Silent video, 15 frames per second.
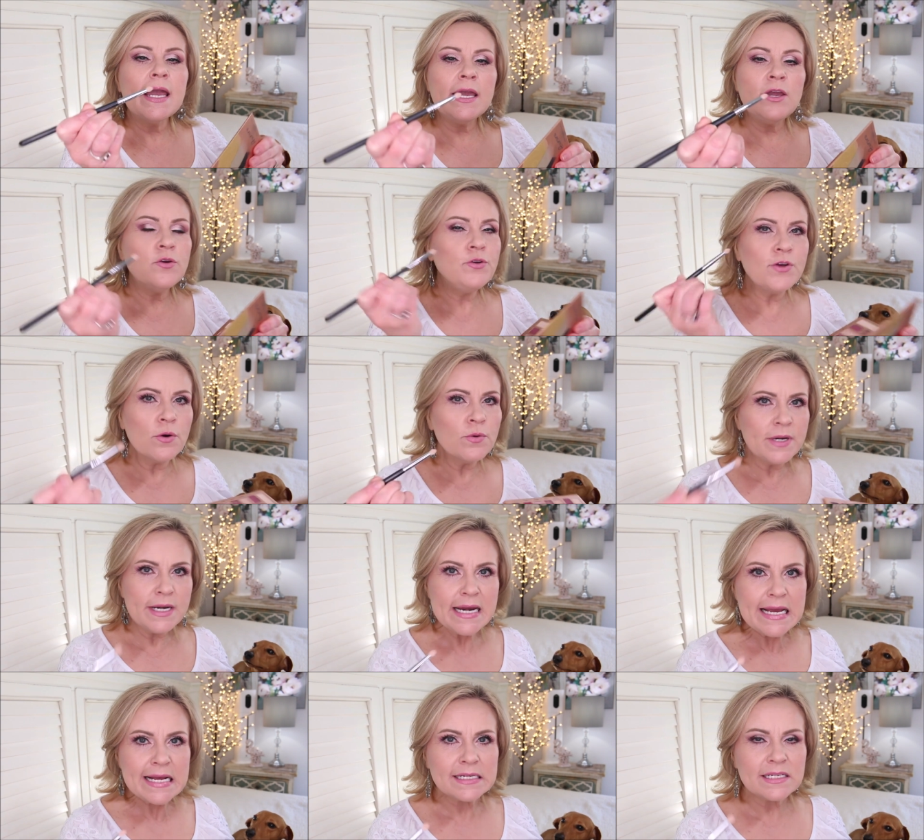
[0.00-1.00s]
you don't
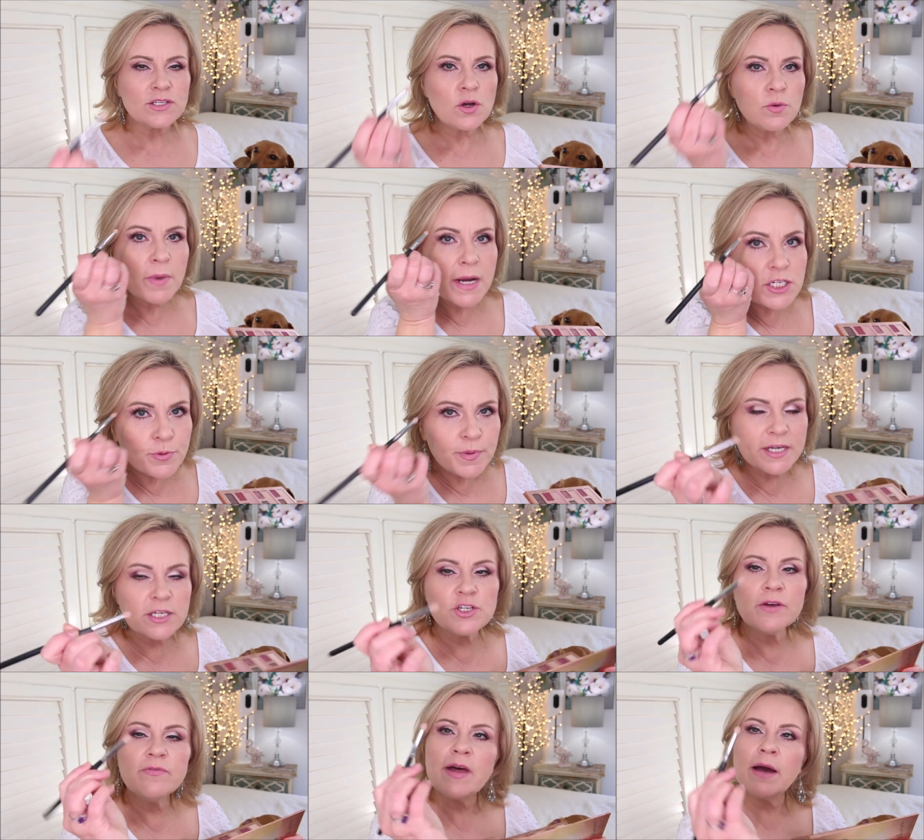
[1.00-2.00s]
need so much
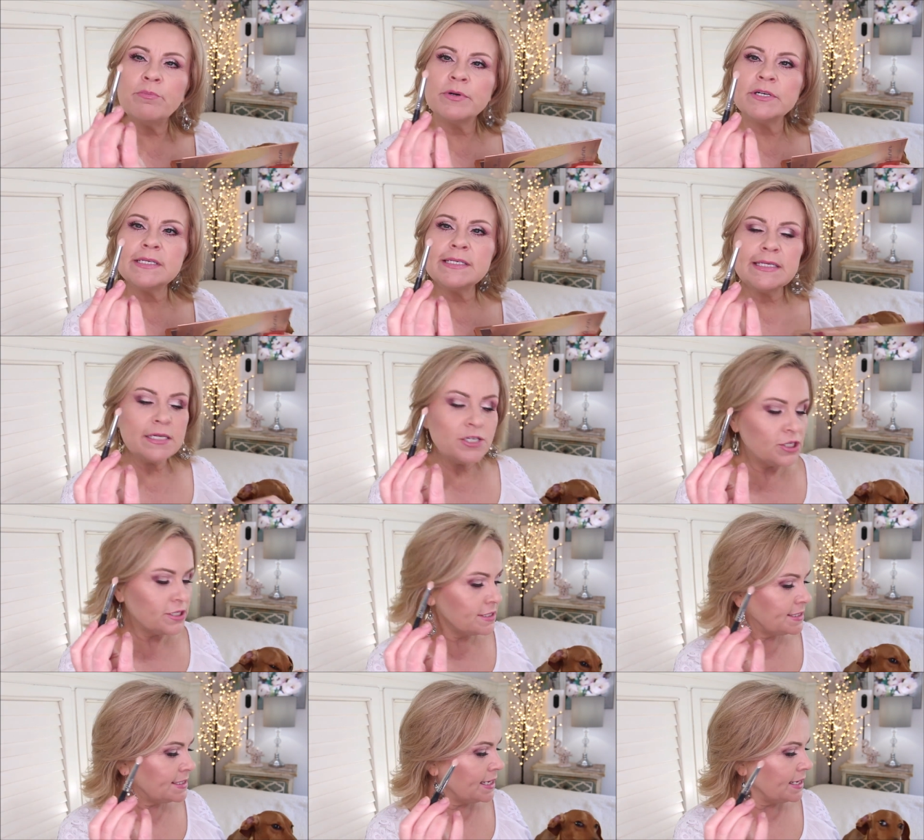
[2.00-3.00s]
because you have that
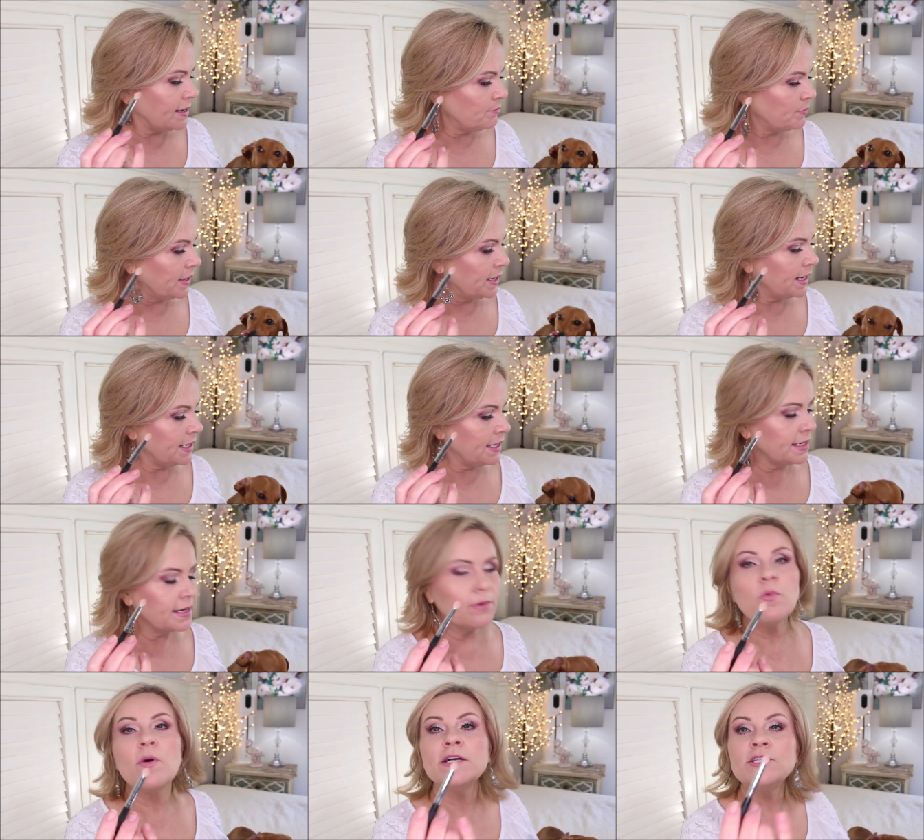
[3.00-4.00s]
precision tip. And again,
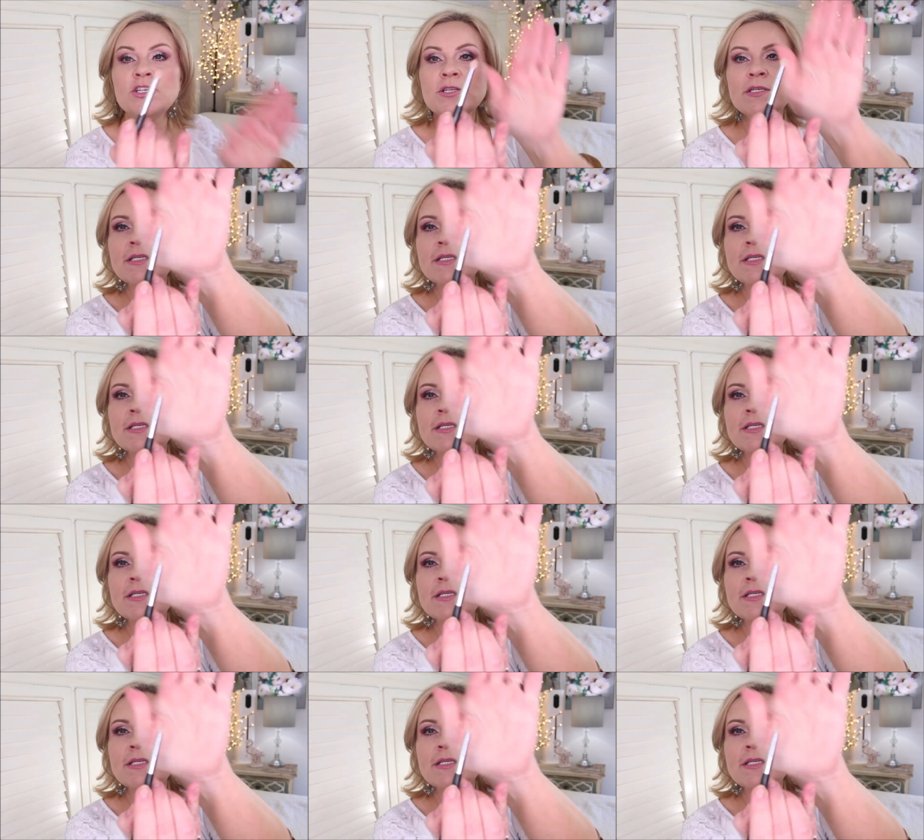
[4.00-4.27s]
I want you